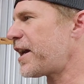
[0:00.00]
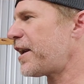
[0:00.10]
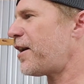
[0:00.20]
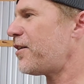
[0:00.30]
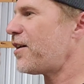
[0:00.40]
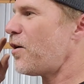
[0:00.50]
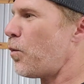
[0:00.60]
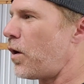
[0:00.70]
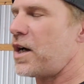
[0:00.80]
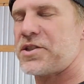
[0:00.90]
out,
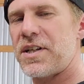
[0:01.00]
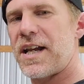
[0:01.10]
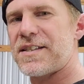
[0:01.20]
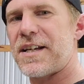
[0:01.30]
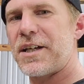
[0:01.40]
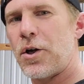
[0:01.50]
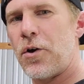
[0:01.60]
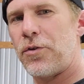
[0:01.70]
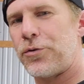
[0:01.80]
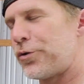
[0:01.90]
watching as I go
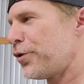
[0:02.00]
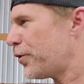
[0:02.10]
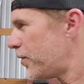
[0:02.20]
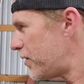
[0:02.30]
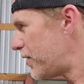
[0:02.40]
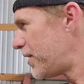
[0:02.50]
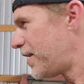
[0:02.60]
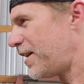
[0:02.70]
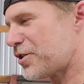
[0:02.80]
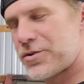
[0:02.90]
through
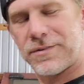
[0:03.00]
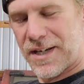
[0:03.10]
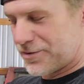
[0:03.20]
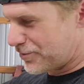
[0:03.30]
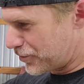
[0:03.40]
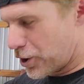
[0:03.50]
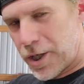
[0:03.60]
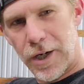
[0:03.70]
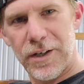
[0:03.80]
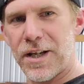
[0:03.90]
and
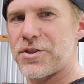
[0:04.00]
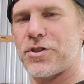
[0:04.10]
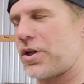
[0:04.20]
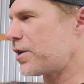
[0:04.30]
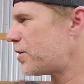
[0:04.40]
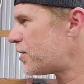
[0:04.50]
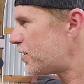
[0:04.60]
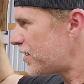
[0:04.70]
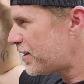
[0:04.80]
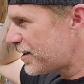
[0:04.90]
learn and struggle
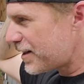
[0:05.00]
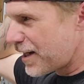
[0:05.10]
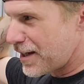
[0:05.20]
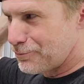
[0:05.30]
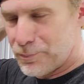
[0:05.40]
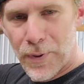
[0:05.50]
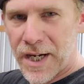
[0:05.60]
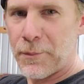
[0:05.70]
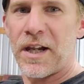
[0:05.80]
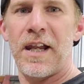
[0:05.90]
and bang
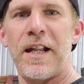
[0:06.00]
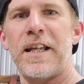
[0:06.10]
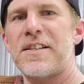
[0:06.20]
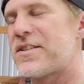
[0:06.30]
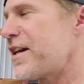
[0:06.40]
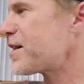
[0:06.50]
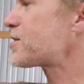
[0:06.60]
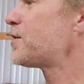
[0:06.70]
my head against things.